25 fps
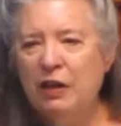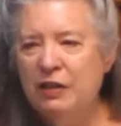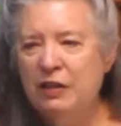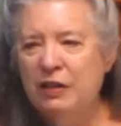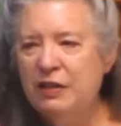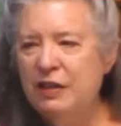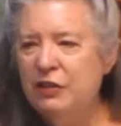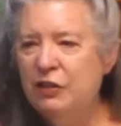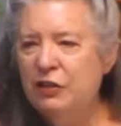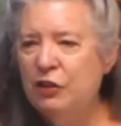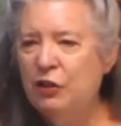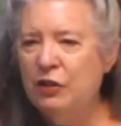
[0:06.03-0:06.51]
It's
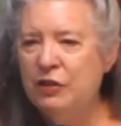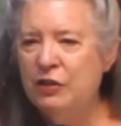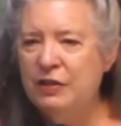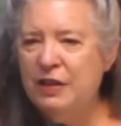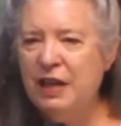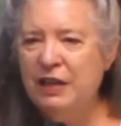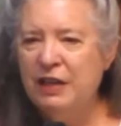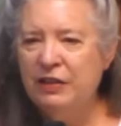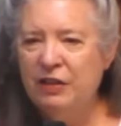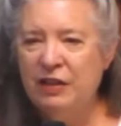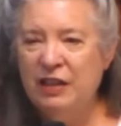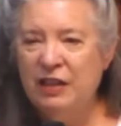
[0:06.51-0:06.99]
easier to
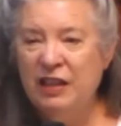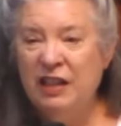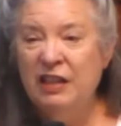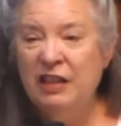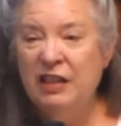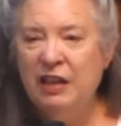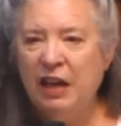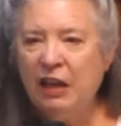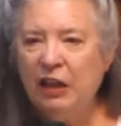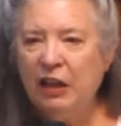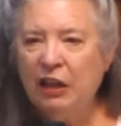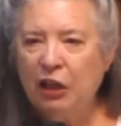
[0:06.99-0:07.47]
say than
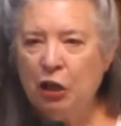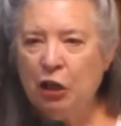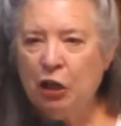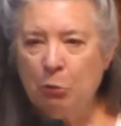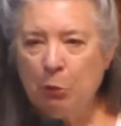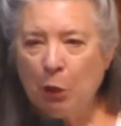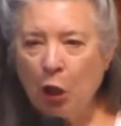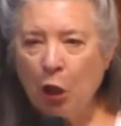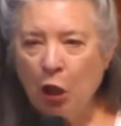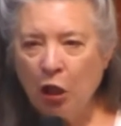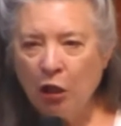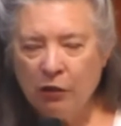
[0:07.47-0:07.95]

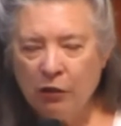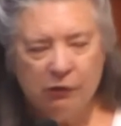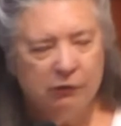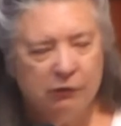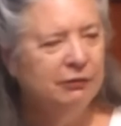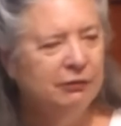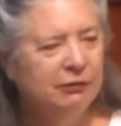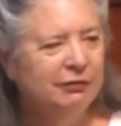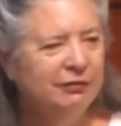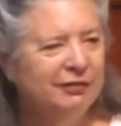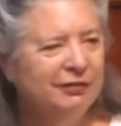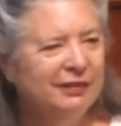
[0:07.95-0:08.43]
inalienable.
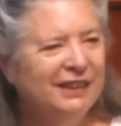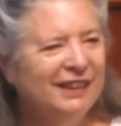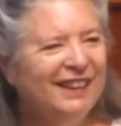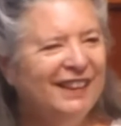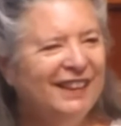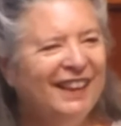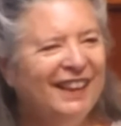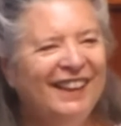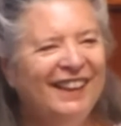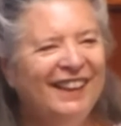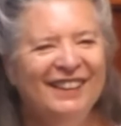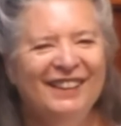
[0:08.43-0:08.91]

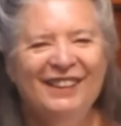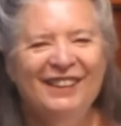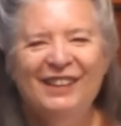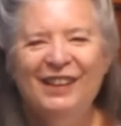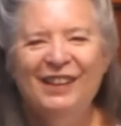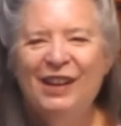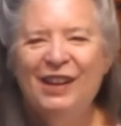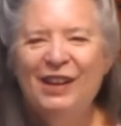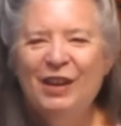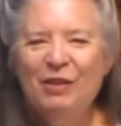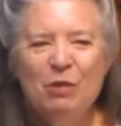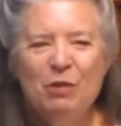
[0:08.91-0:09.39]

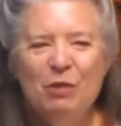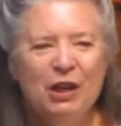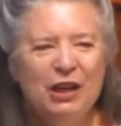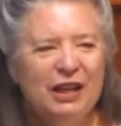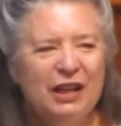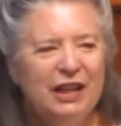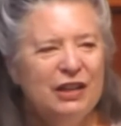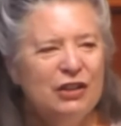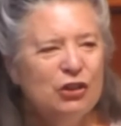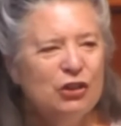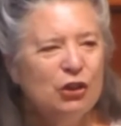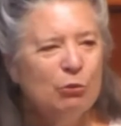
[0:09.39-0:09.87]
But it
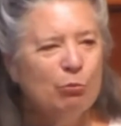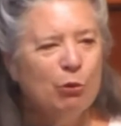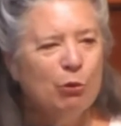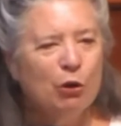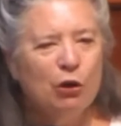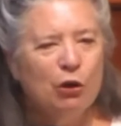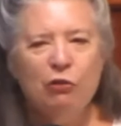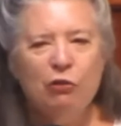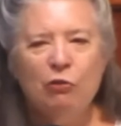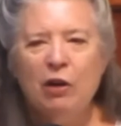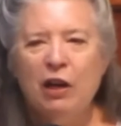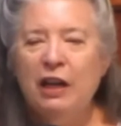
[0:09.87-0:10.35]
is your
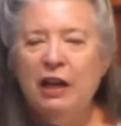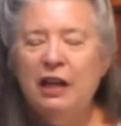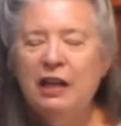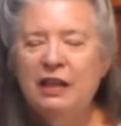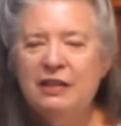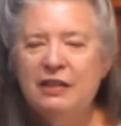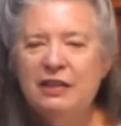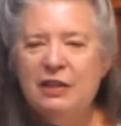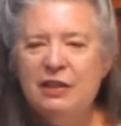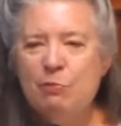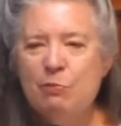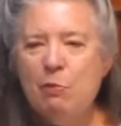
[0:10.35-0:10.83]
birthright.
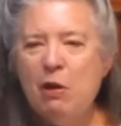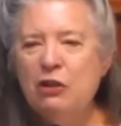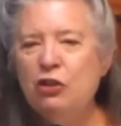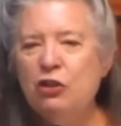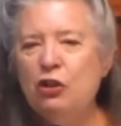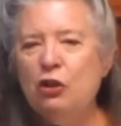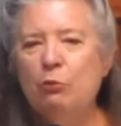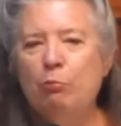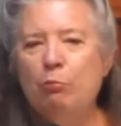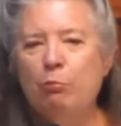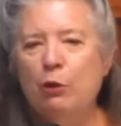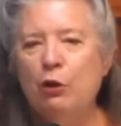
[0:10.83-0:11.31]
It's as much
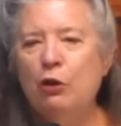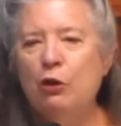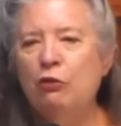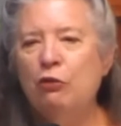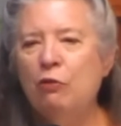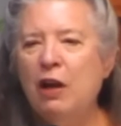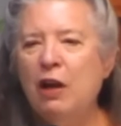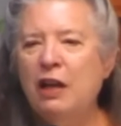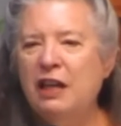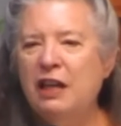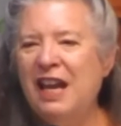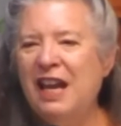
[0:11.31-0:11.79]
your
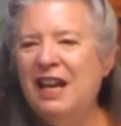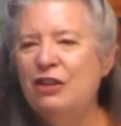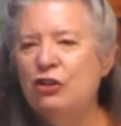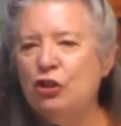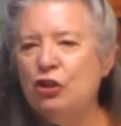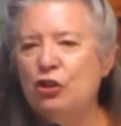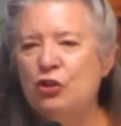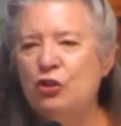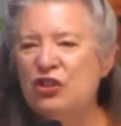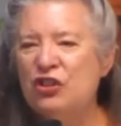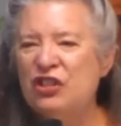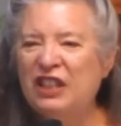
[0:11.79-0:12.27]
birthright as
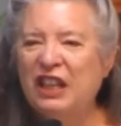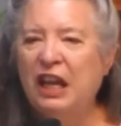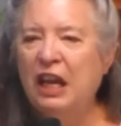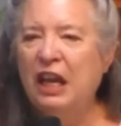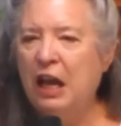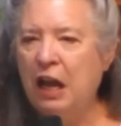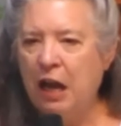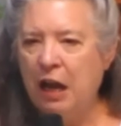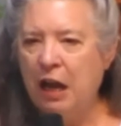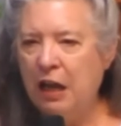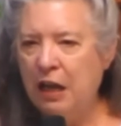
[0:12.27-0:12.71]
your skin.